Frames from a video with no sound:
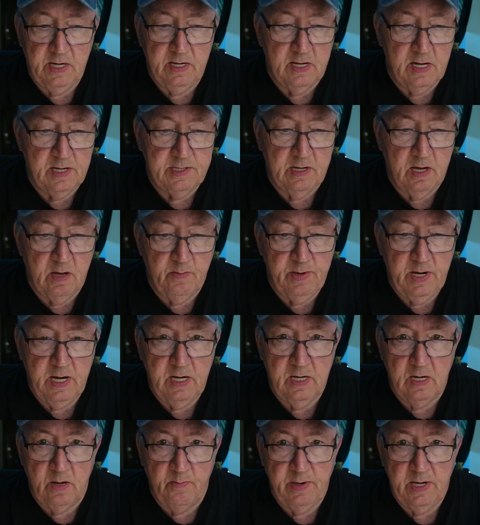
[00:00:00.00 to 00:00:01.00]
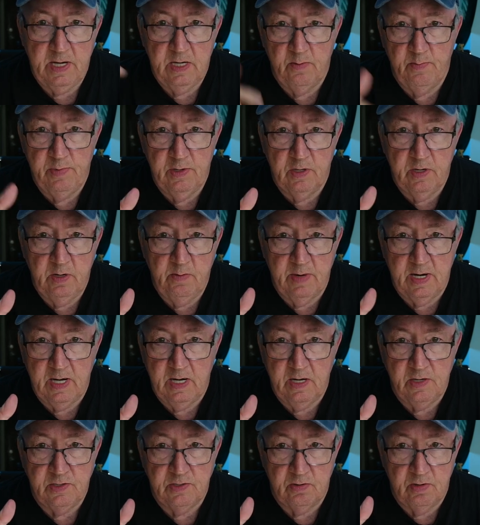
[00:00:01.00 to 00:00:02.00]
And that's how I paid. I paid a building
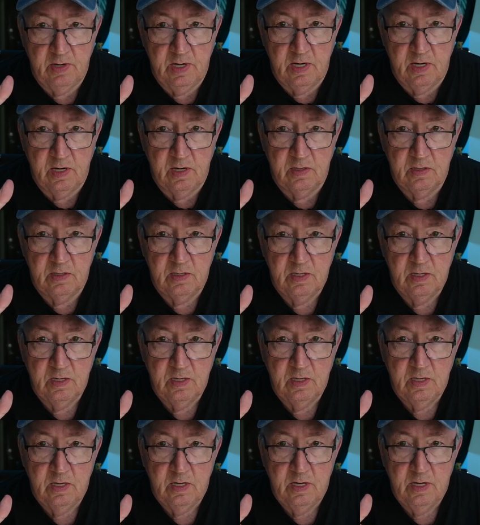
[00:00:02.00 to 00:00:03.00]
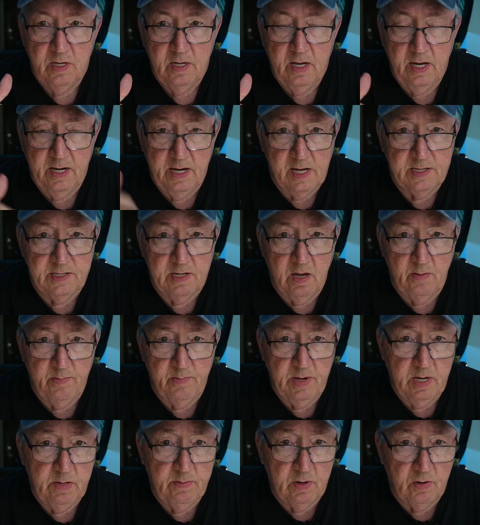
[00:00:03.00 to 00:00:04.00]
manager here, and that's how I
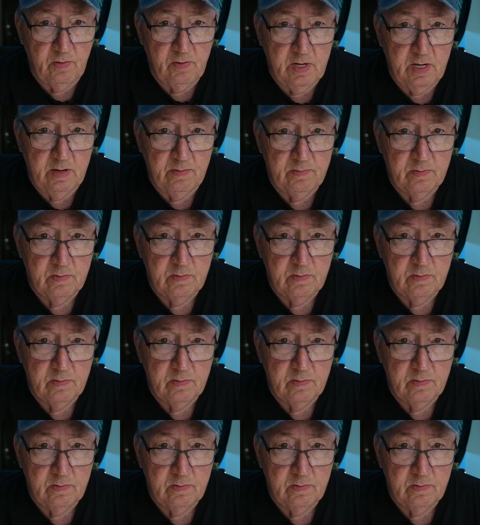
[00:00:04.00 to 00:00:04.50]
paid my rent.